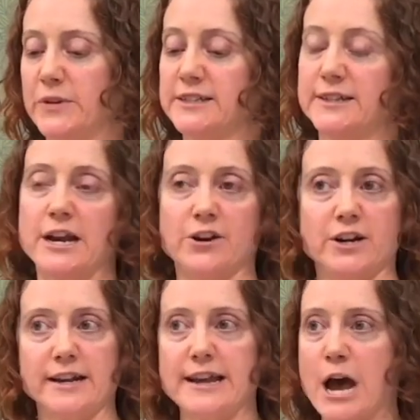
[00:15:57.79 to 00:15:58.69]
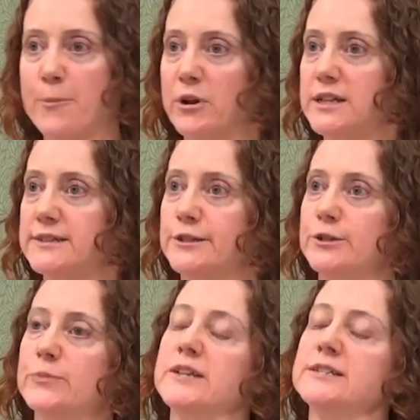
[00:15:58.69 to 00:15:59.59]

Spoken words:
It's inherent in capitalism. It's